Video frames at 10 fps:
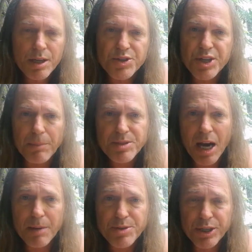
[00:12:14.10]
And
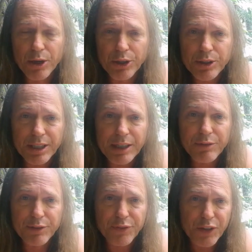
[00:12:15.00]
sometimes, you know, you can
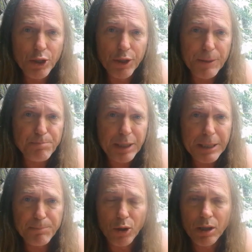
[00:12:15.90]
even feel that
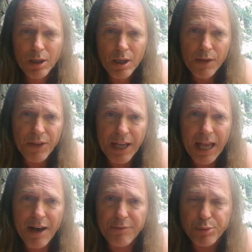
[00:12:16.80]
people that
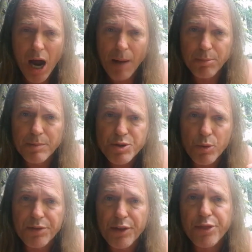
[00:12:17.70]
have problems
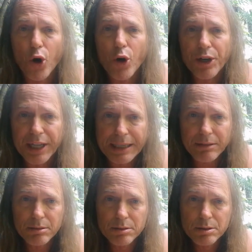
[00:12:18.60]
with authority
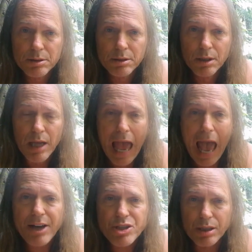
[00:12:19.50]

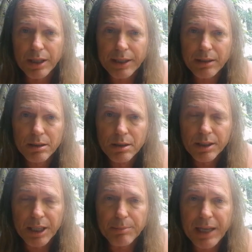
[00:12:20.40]
actually
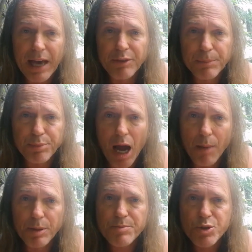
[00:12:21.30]
can be having
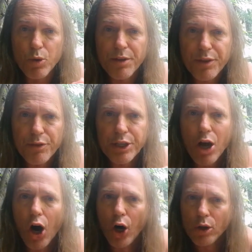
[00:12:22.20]
problems with
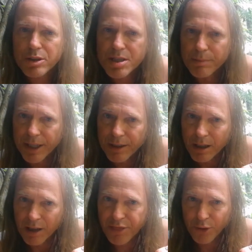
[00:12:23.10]
the ultimate
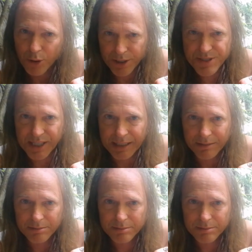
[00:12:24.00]
authority.